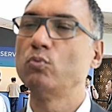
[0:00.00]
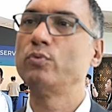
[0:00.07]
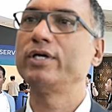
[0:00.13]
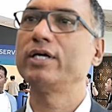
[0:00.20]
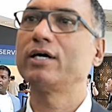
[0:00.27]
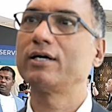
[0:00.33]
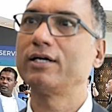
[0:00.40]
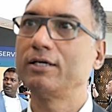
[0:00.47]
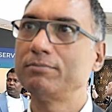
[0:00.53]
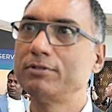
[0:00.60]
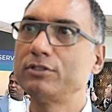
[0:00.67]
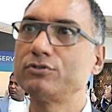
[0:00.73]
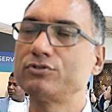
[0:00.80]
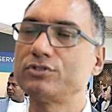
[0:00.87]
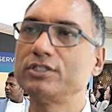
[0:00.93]
we are
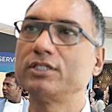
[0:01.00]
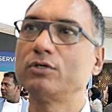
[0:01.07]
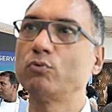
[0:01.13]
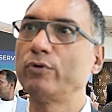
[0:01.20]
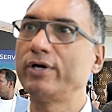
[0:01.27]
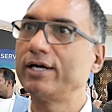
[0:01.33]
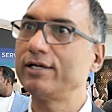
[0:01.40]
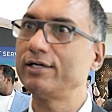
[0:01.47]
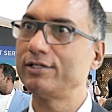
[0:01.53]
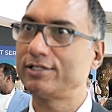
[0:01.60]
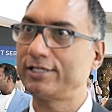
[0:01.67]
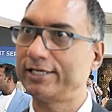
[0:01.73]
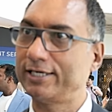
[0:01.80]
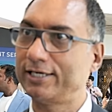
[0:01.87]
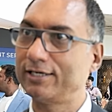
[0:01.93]
able to see the wear and
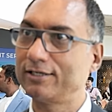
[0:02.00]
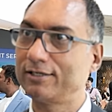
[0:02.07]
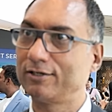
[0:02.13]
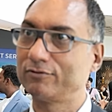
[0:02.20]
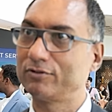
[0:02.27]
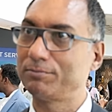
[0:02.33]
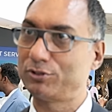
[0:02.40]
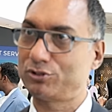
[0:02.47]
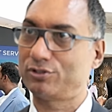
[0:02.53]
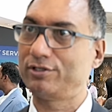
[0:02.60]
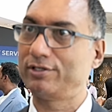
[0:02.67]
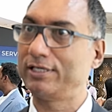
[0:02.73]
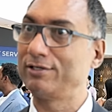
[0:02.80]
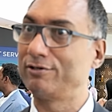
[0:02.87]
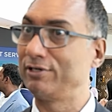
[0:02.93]
tear of the
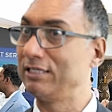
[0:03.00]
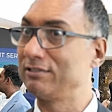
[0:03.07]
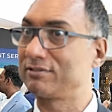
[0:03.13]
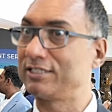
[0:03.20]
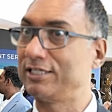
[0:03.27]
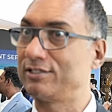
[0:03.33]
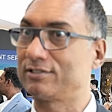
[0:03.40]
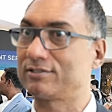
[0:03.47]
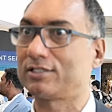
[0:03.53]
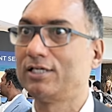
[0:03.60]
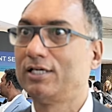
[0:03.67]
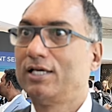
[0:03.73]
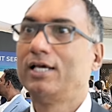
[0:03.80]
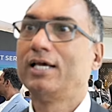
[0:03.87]
machinery and real status.